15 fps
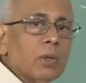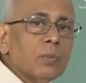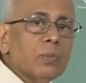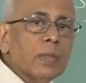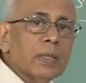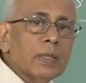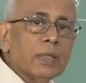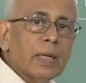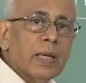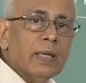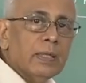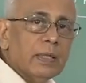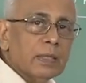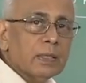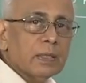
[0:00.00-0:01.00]
on whether
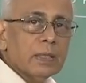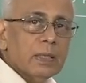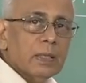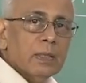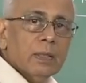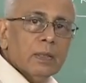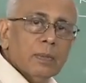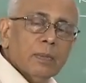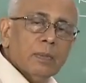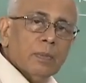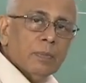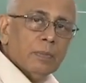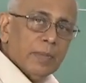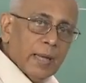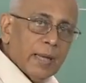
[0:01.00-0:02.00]
n is
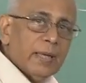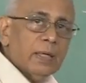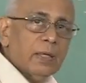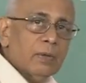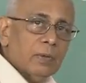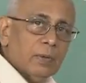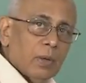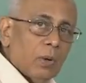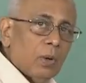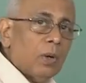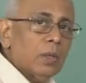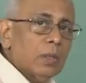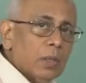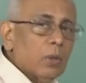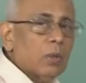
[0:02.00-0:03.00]
negative
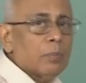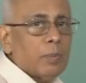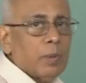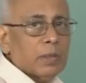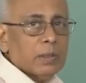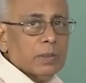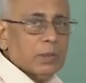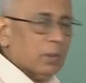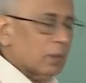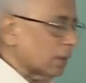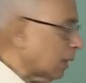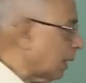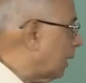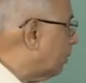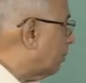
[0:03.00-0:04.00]
odd
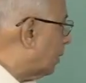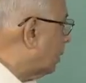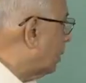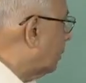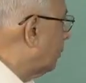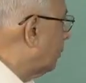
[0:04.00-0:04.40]
or even